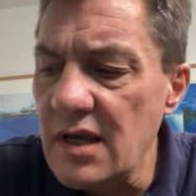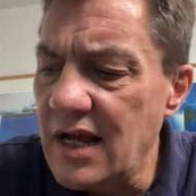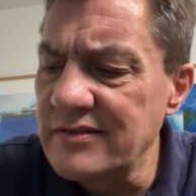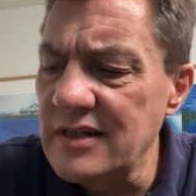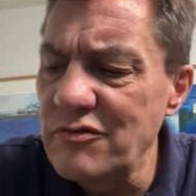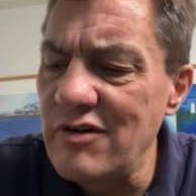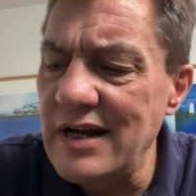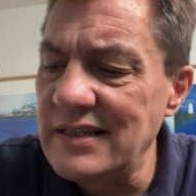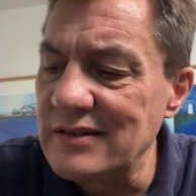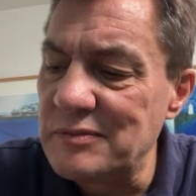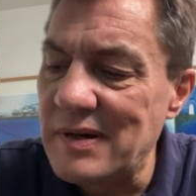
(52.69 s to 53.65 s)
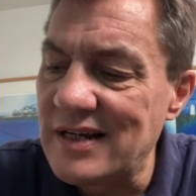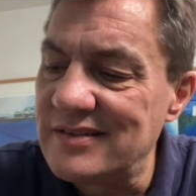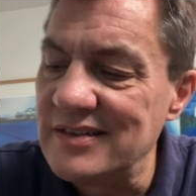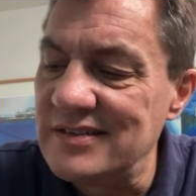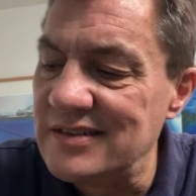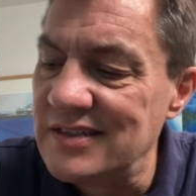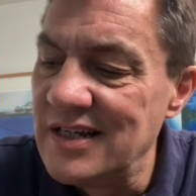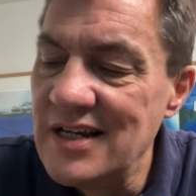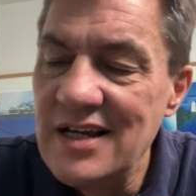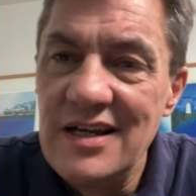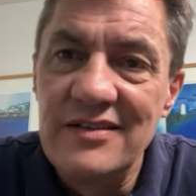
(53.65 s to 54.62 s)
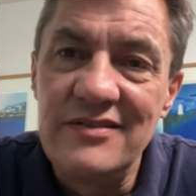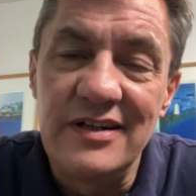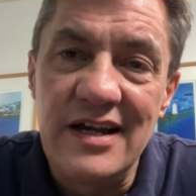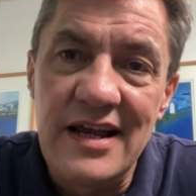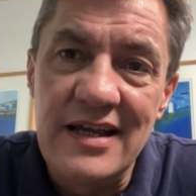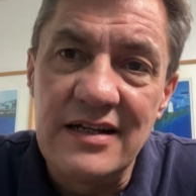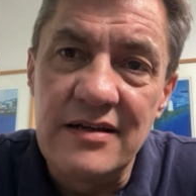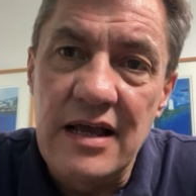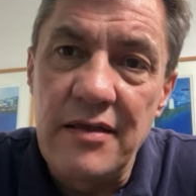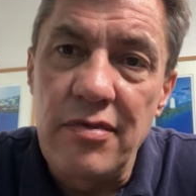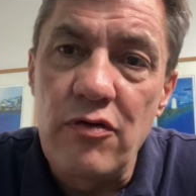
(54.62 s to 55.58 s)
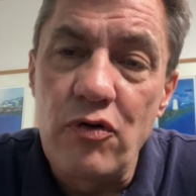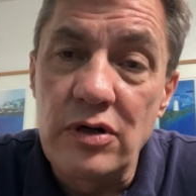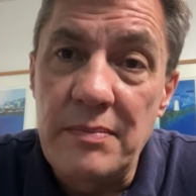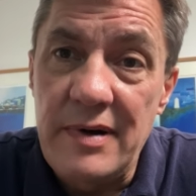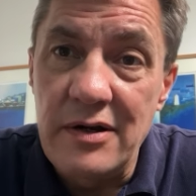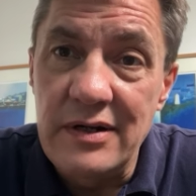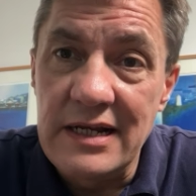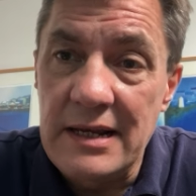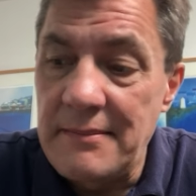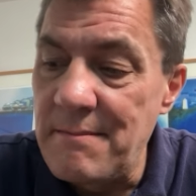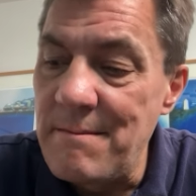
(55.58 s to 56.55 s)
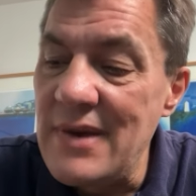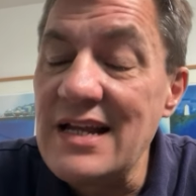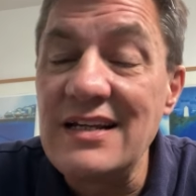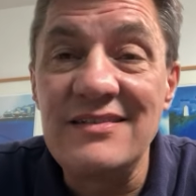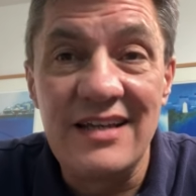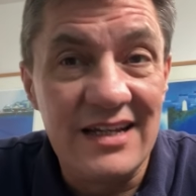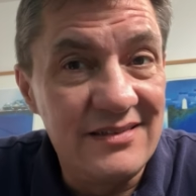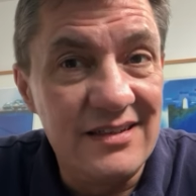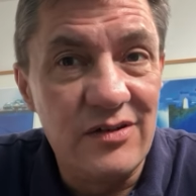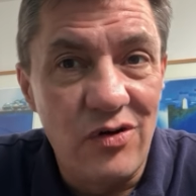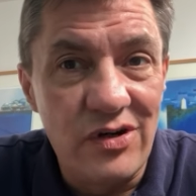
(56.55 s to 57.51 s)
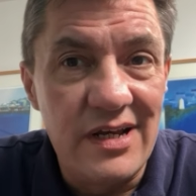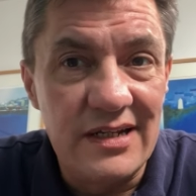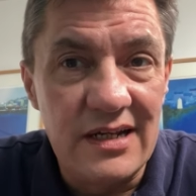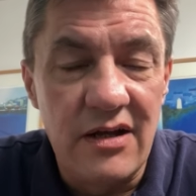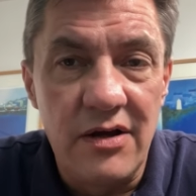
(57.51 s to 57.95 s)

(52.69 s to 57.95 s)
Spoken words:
As I read this passage today and thought about it and meditated on it,